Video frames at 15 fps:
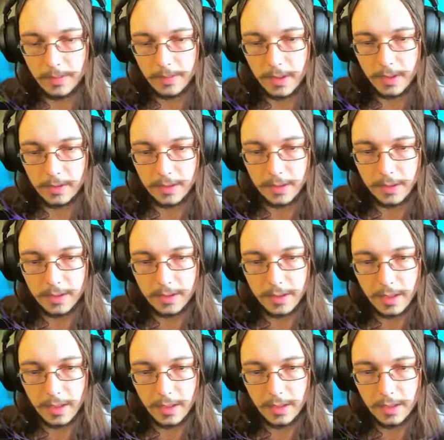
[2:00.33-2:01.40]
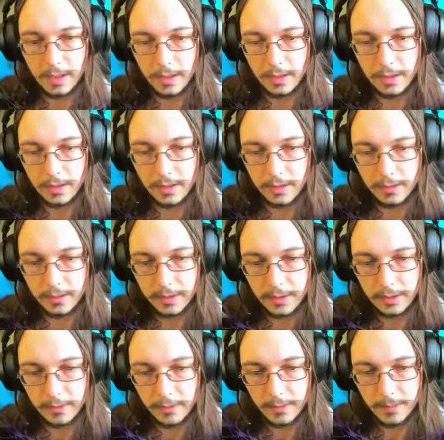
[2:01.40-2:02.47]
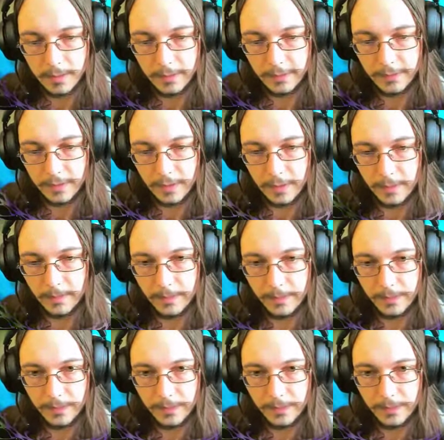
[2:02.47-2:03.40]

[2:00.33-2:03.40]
Because these guys, th th there's this group of um,